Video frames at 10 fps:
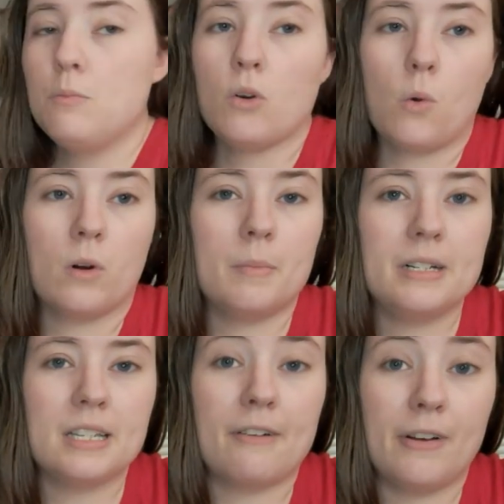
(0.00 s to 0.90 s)
more
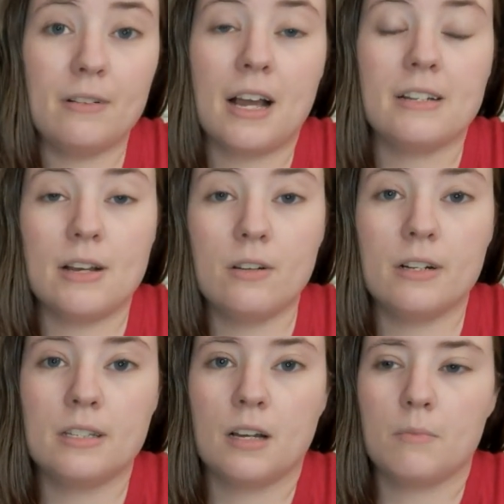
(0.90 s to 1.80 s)
ornaments. I found, I
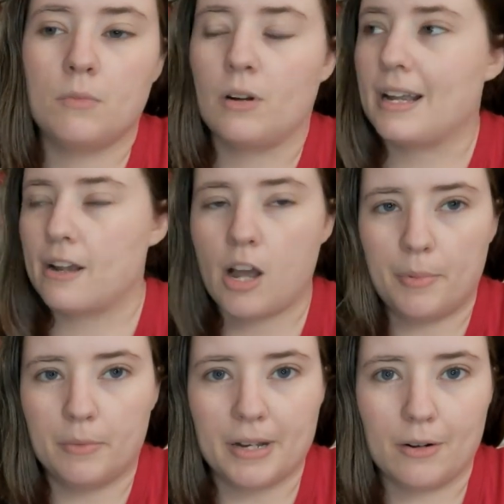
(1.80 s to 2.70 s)
downloaded some, or like I
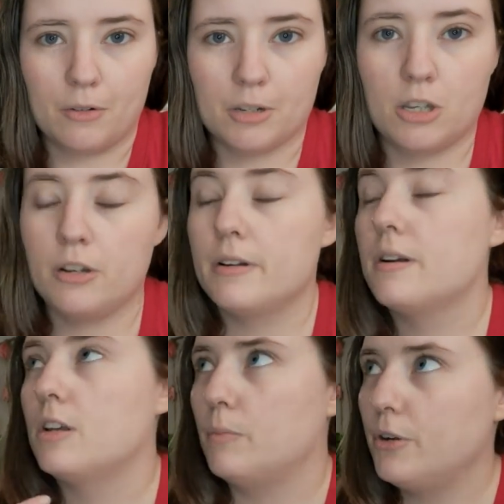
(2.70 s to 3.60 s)
copied them down on my
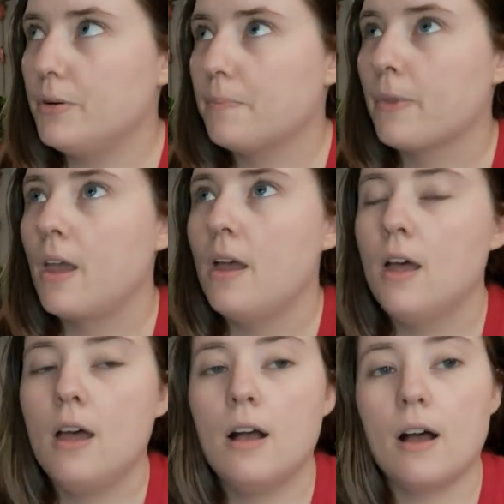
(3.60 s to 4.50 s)
computer.
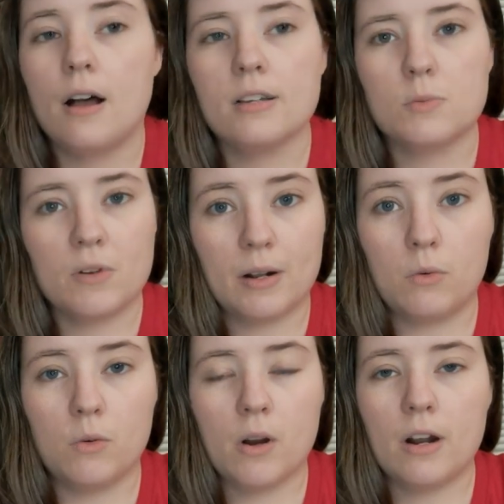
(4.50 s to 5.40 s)
Uh, somewhere that I
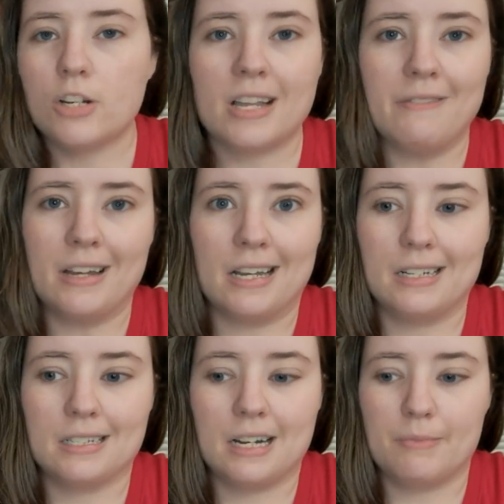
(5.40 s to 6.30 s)
want to work on, I just haven't had
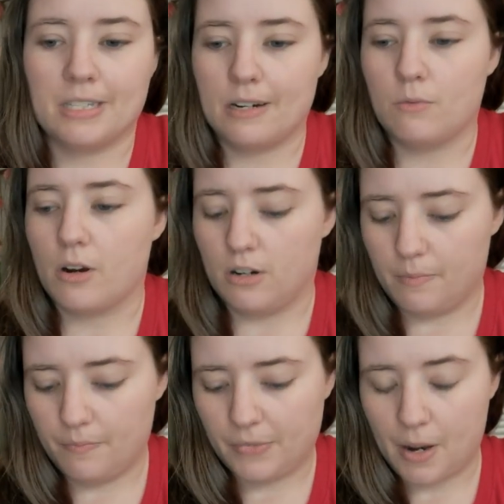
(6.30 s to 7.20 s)
the time to sit down and work on
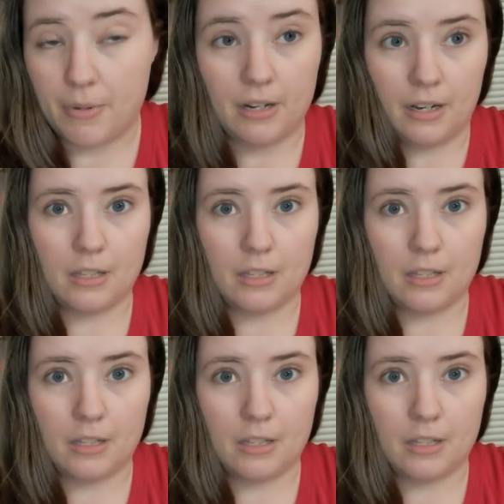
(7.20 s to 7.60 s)
them. I barely got